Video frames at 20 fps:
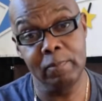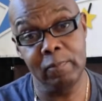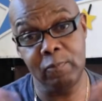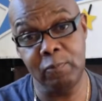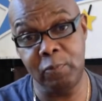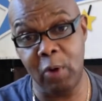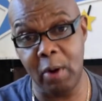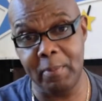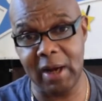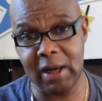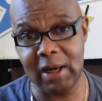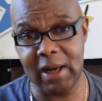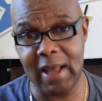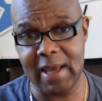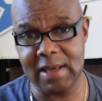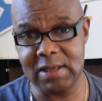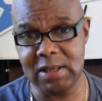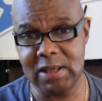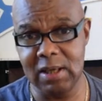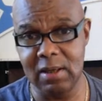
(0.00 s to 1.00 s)
For my
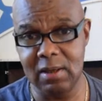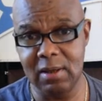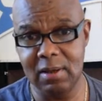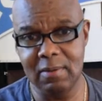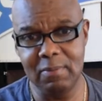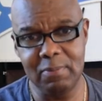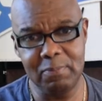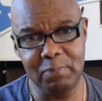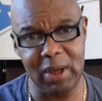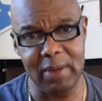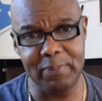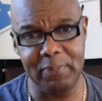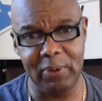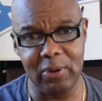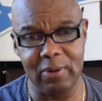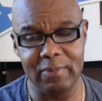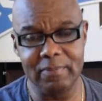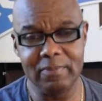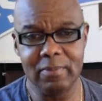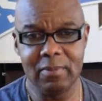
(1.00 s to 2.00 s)
classy
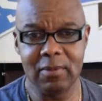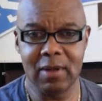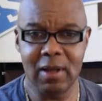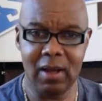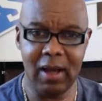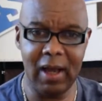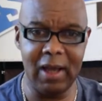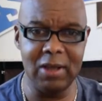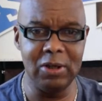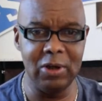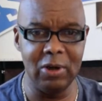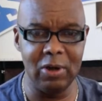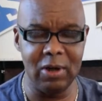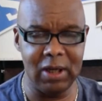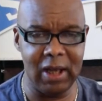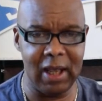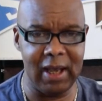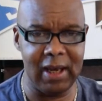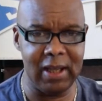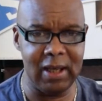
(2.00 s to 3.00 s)
people. How you doing,
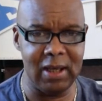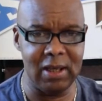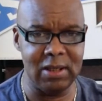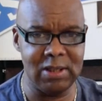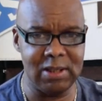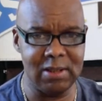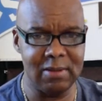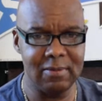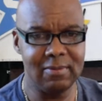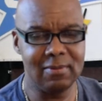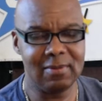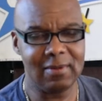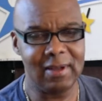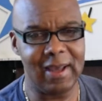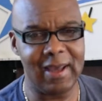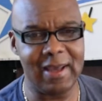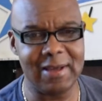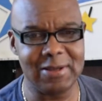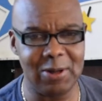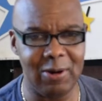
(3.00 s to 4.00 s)
ladies?
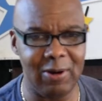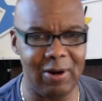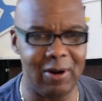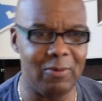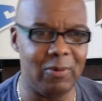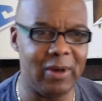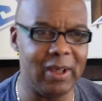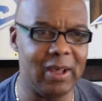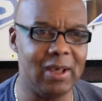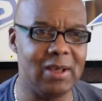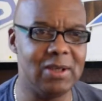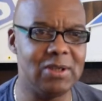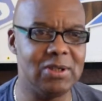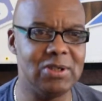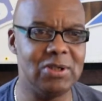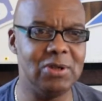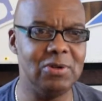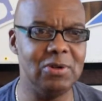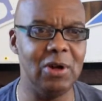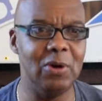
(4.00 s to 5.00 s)
As always,
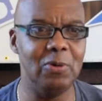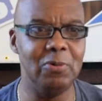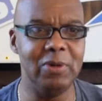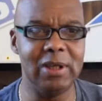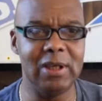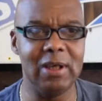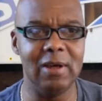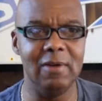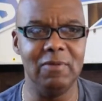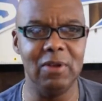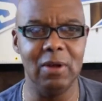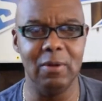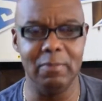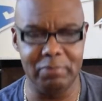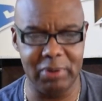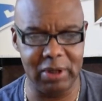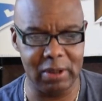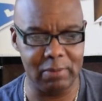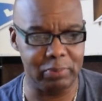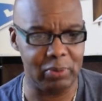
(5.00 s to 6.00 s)
you know we give them
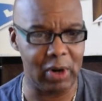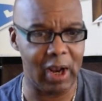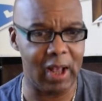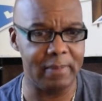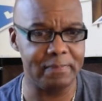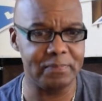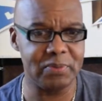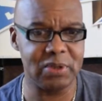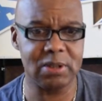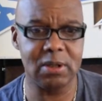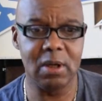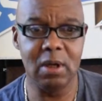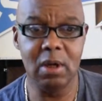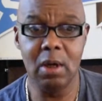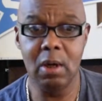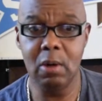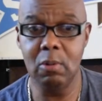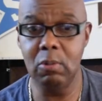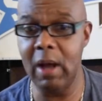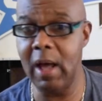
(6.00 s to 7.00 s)
big props.
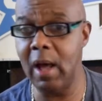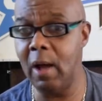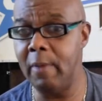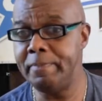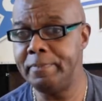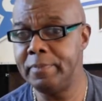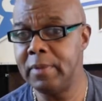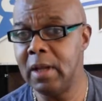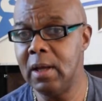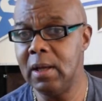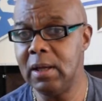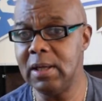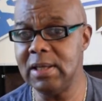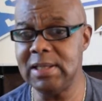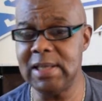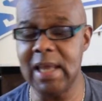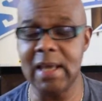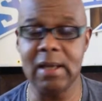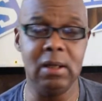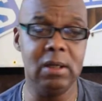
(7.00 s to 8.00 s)
Well, let's
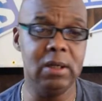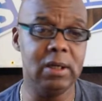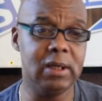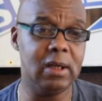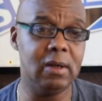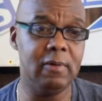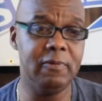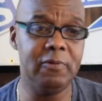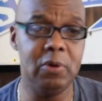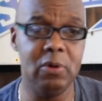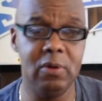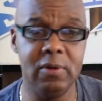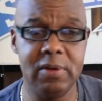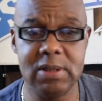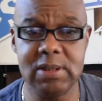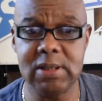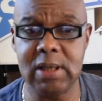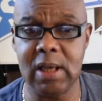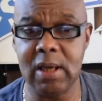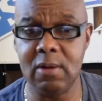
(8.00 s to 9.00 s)
take a look at a few of the
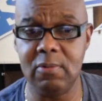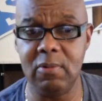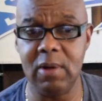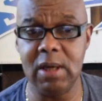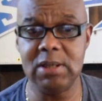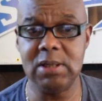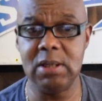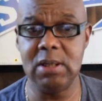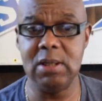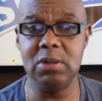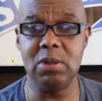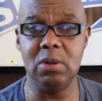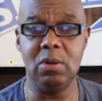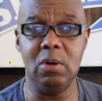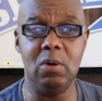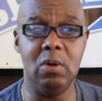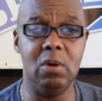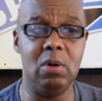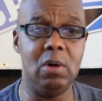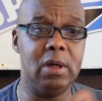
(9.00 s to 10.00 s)
stake races
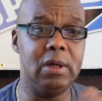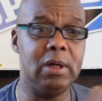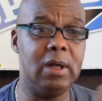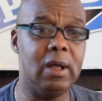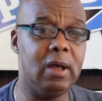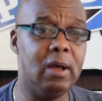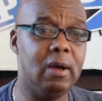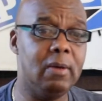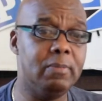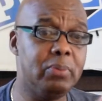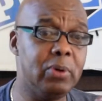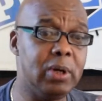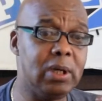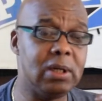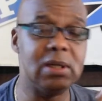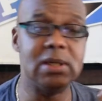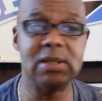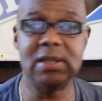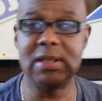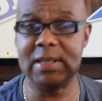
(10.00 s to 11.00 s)
on uh,
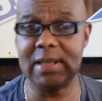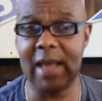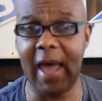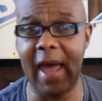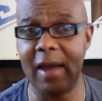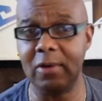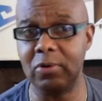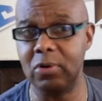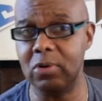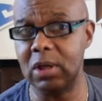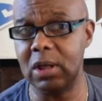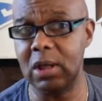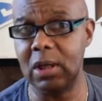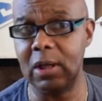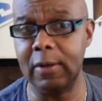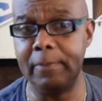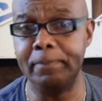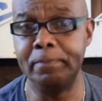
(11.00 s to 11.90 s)
Preakness Saturday.